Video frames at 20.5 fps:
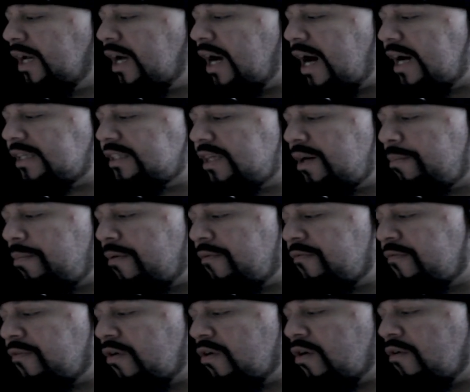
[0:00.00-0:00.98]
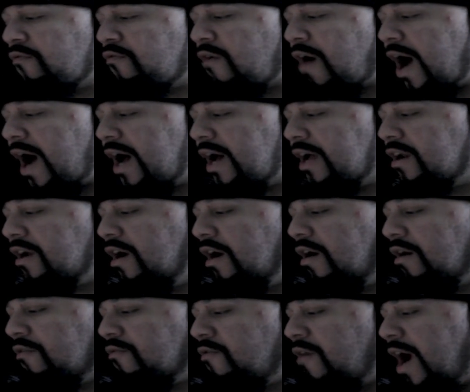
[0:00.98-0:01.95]
guys that prefer to ride
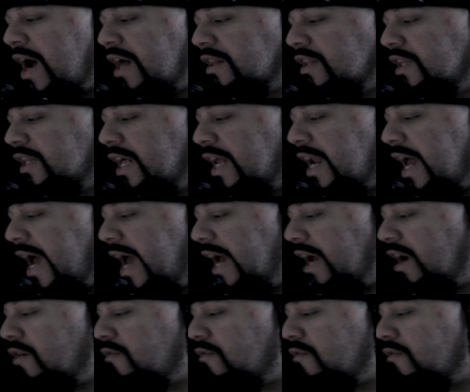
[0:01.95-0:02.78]
rather than hang